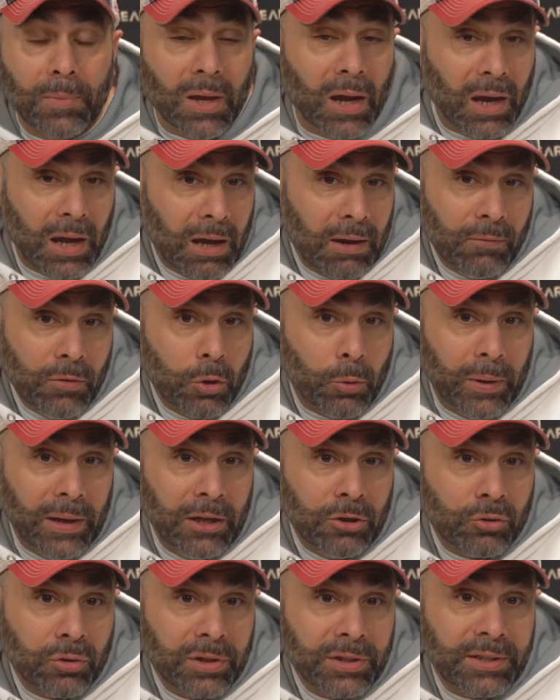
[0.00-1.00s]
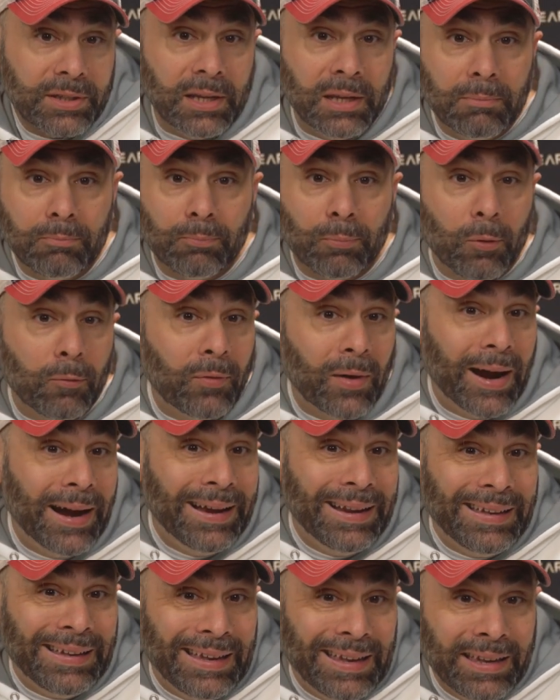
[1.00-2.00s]
I have no interest in
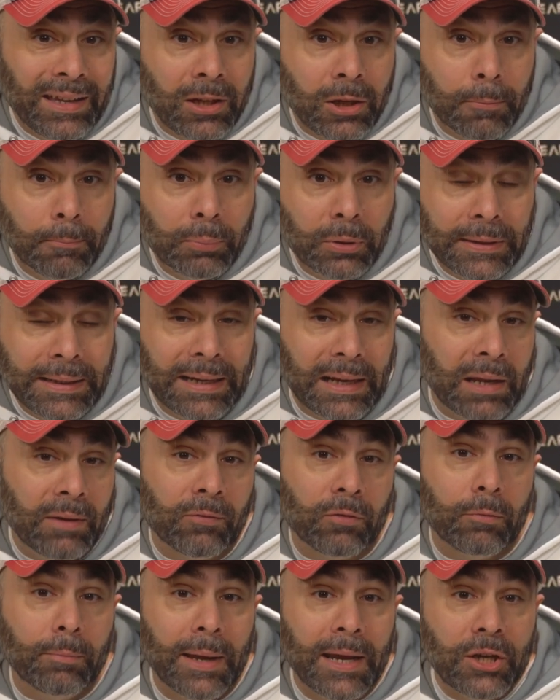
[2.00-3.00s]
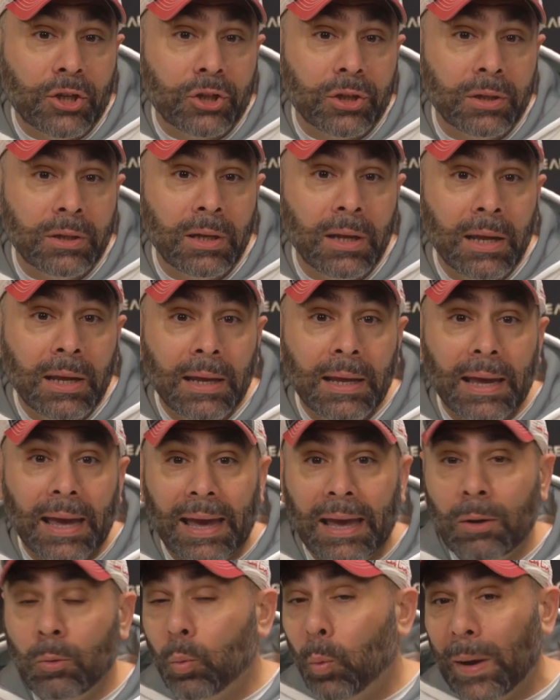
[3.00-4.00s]
providing incomplete information
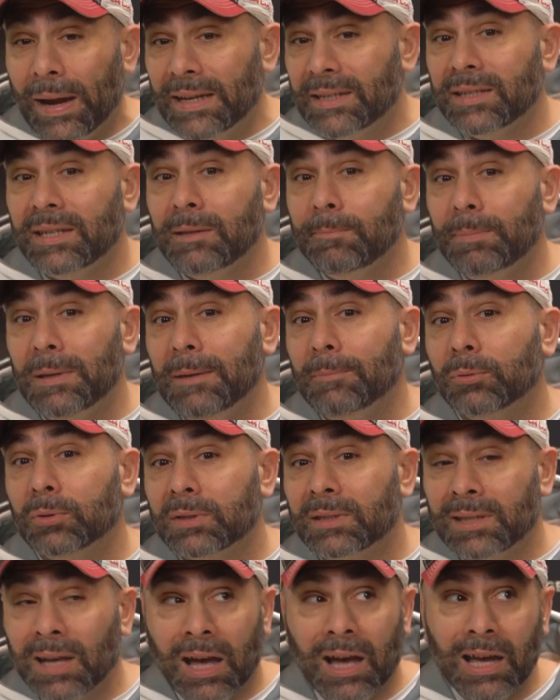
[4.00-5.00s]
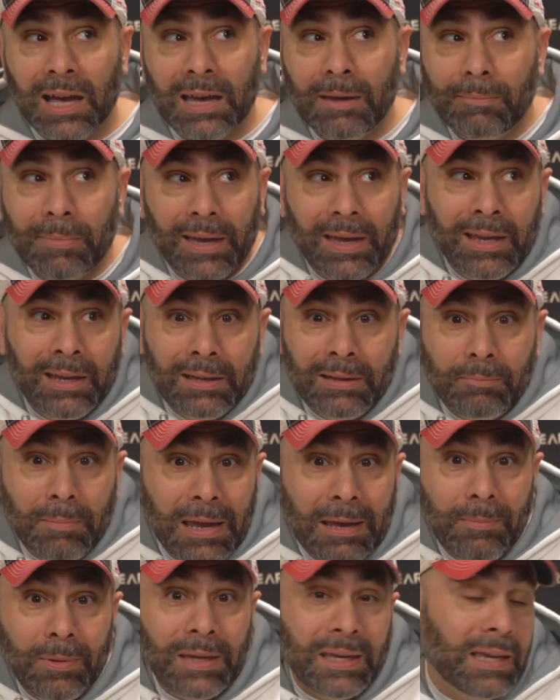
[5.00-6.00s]
and wasting people's time and
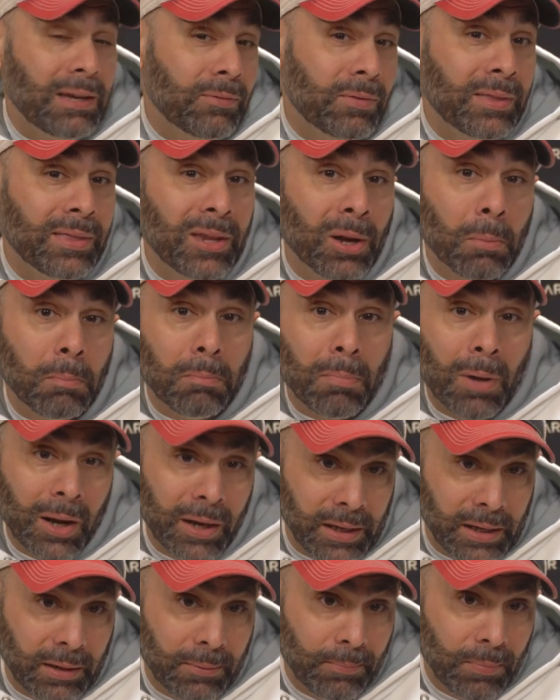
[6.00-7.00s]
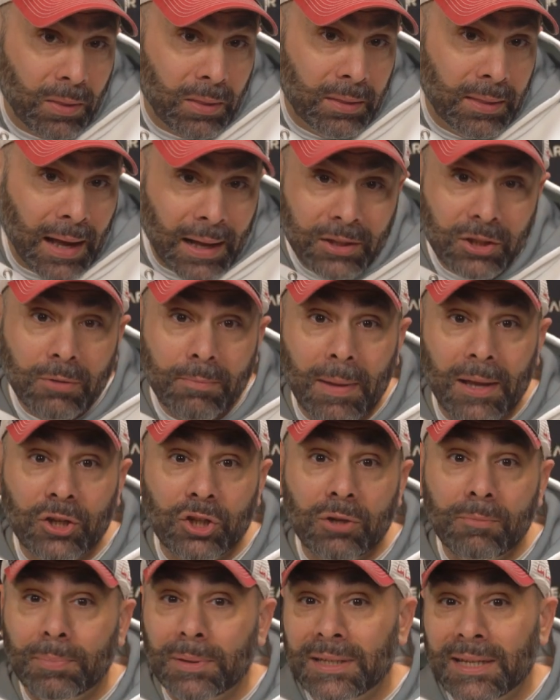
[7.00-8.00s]
maybe even their money not to
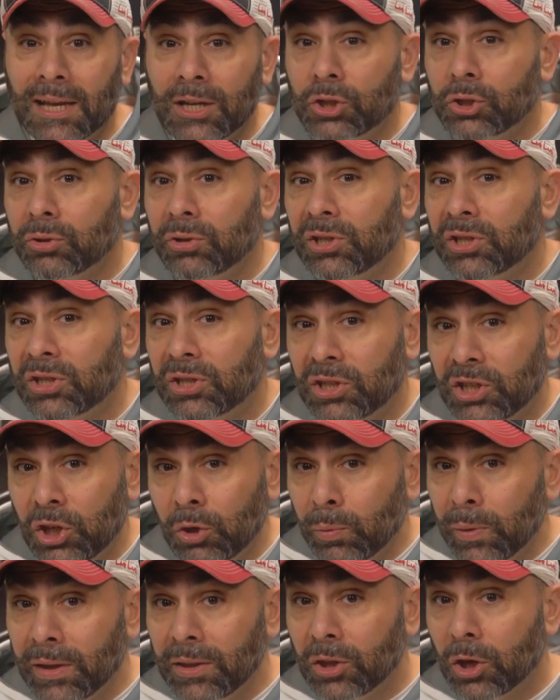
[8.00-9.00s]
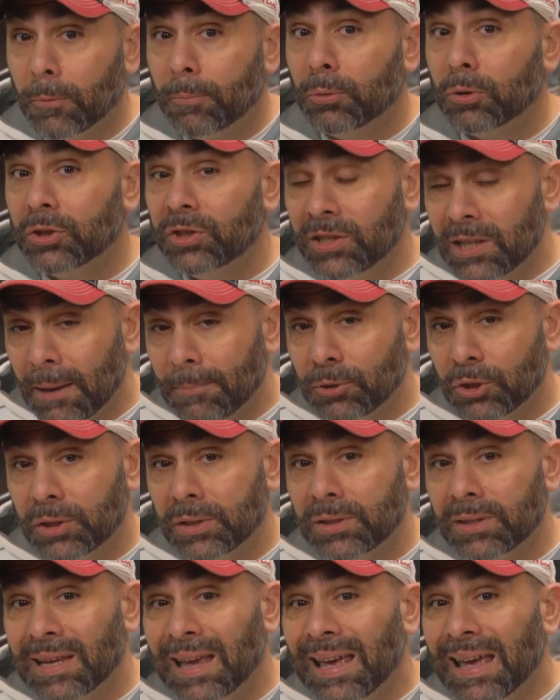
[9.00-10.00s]
mention potentially skewing their
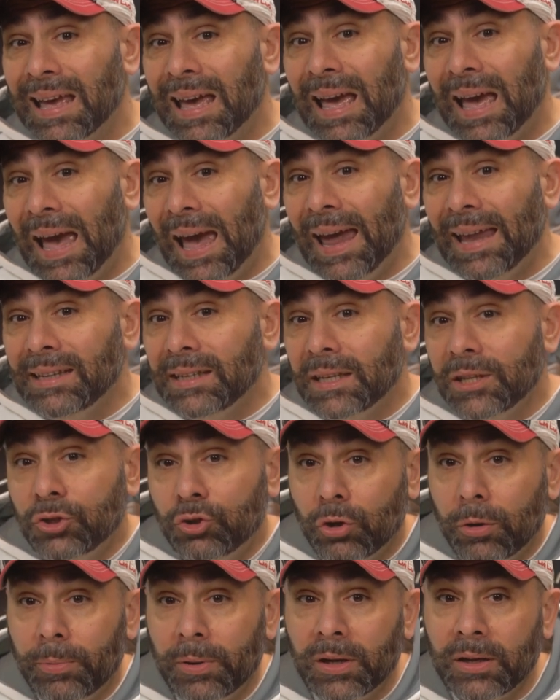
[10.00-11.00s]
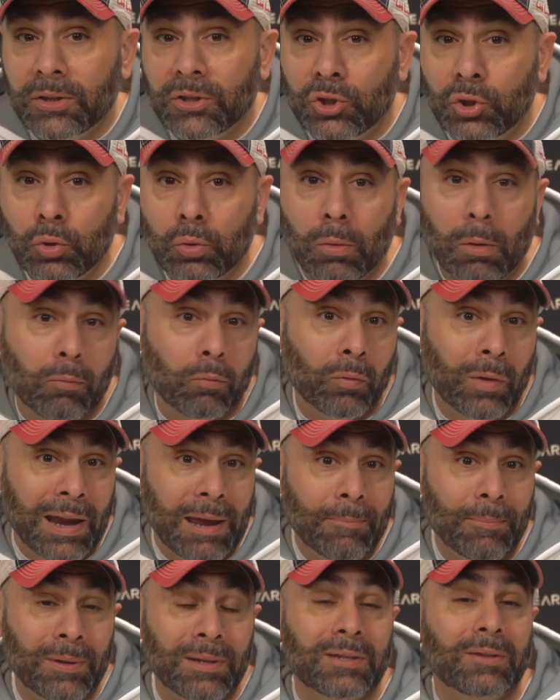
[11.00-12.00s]
perceptions and contributing to
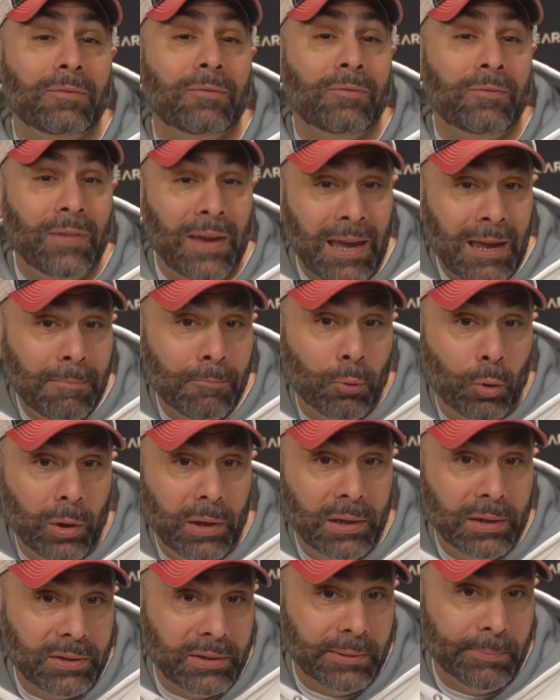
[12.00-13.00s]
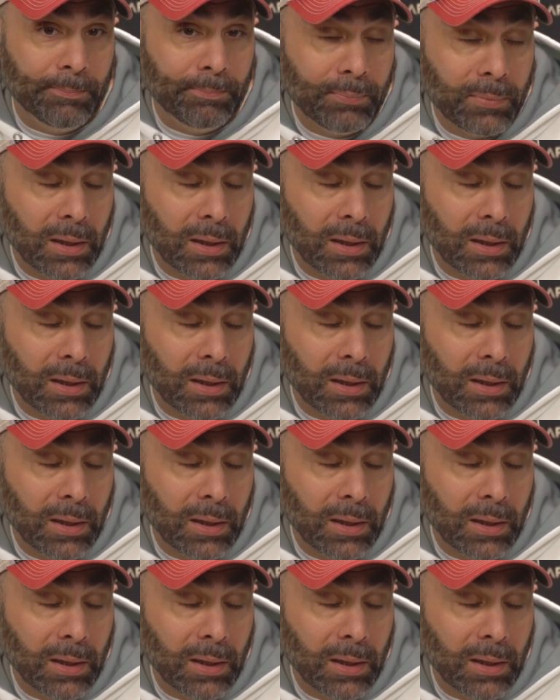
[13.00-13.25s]
rampant fanboyism.